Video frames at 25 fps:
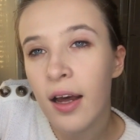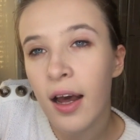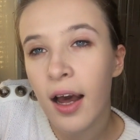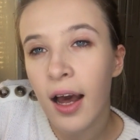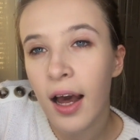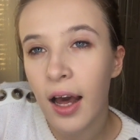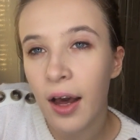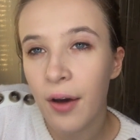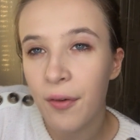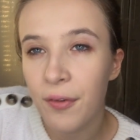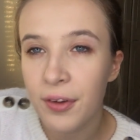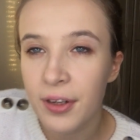
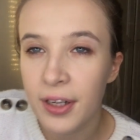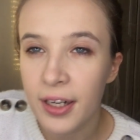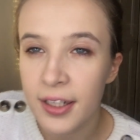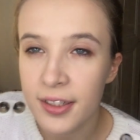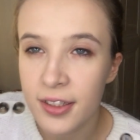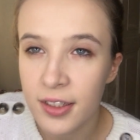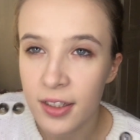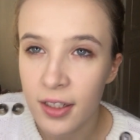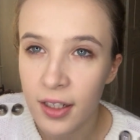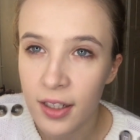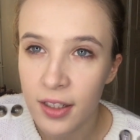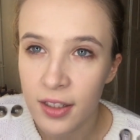how
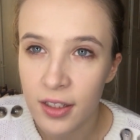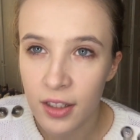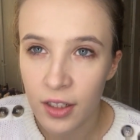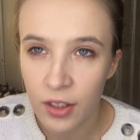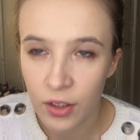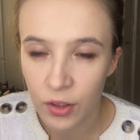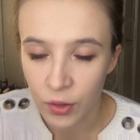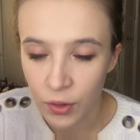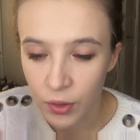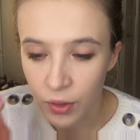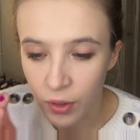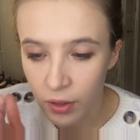another layer
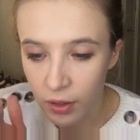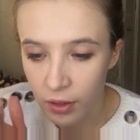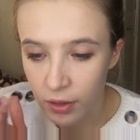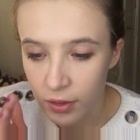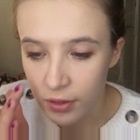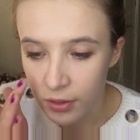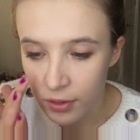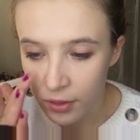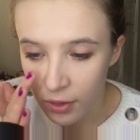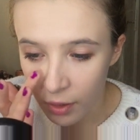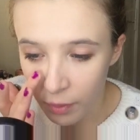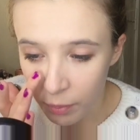look
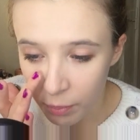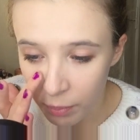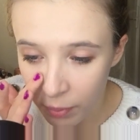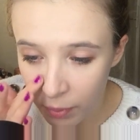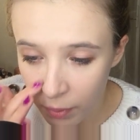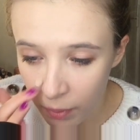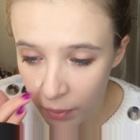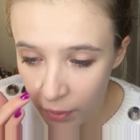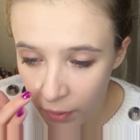on top,